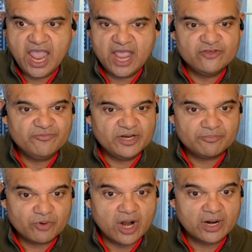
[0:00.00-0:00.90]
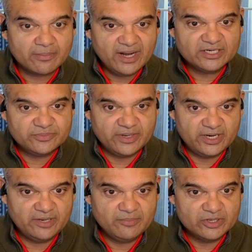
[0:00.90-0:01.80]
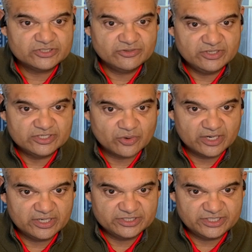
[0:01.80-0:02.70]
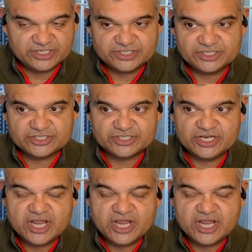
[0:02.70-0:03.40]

And you've been in product management in most of these organizations.